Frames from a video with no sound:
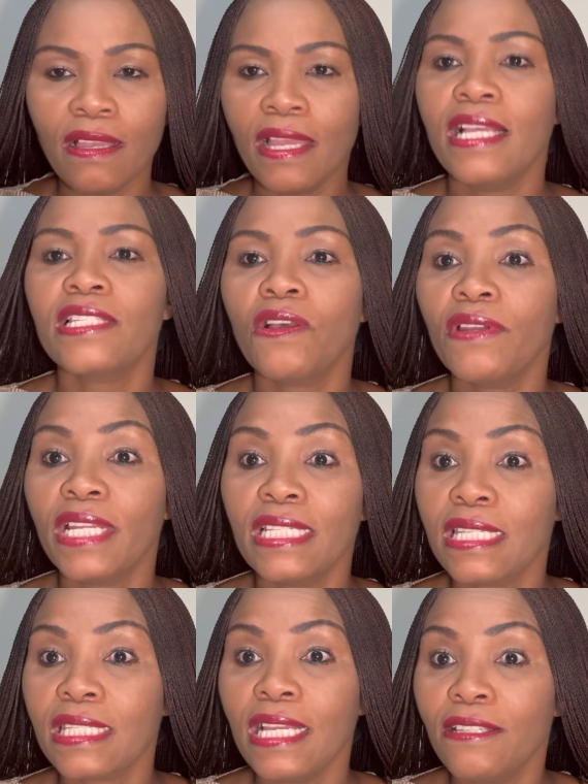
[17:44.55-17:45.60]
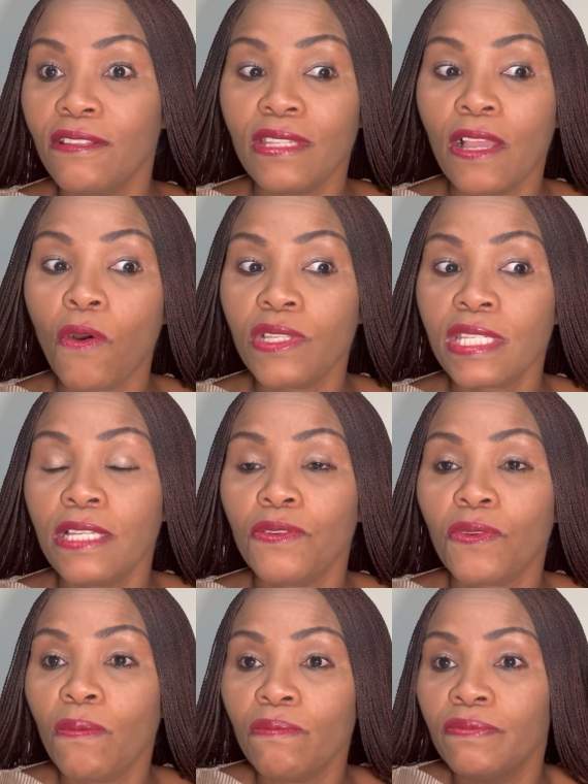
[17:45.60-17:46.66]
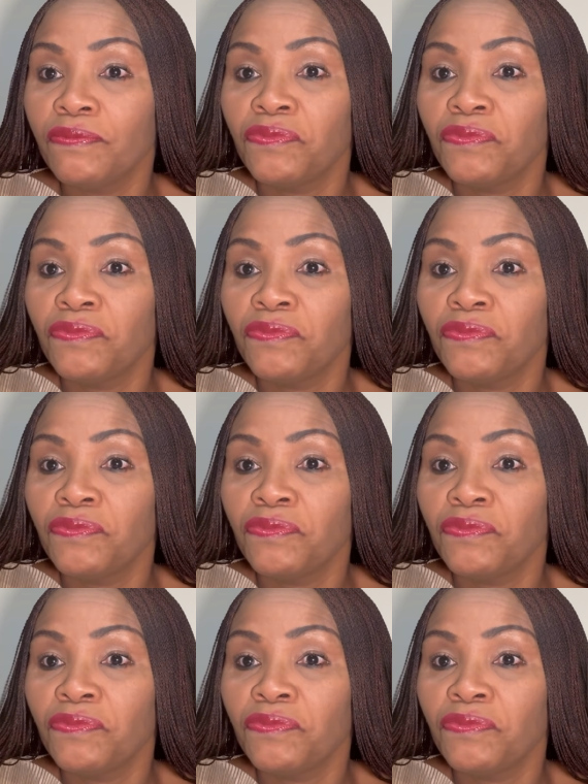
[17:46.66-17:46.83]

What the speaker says: as I already said, in the OSCE room,